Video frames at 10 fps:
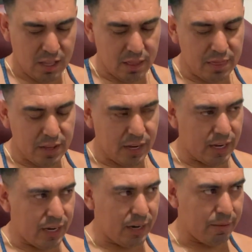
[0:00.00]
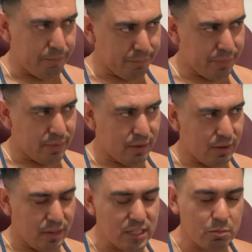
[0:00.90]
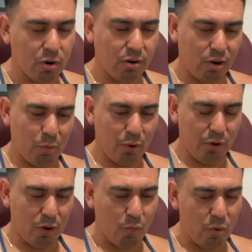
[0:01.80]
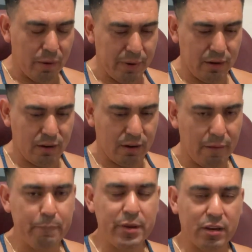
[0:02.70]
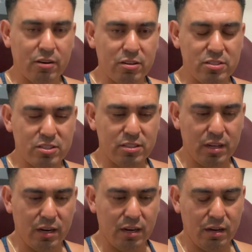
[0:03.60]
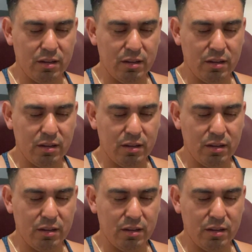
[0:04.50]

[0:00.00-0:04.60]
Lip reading: that is more common on women because the